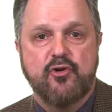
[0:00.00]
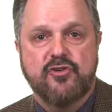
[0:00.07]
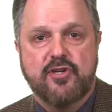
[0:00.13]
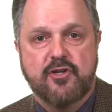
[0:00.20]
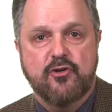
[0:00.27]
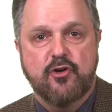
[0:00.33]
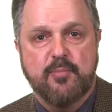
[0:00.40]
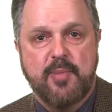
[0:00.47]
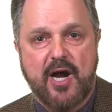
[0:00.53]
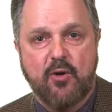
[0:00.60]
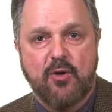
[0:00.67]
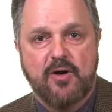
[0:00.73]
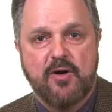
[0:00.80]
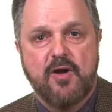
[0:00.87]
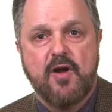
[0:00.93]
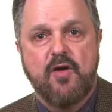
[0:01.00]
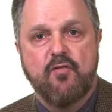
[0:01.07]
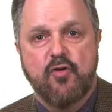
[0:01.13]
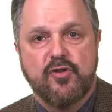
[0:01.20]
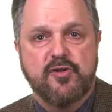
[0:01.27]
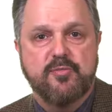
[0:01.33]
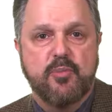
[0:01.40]
cylinder power
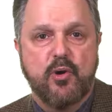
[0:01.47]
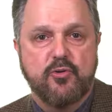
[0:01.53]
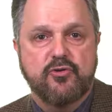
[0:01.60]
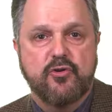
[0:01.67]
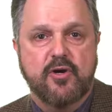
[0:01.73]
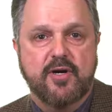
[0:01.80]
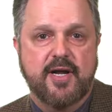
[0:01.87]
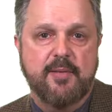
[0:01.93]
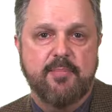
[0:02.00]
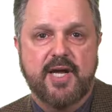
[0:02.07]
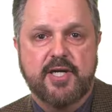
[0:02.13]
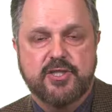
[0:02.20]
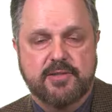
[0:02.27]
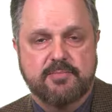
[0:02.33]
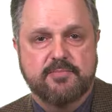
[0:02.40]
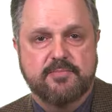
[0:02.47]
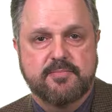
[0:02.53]
for this post-RK patient.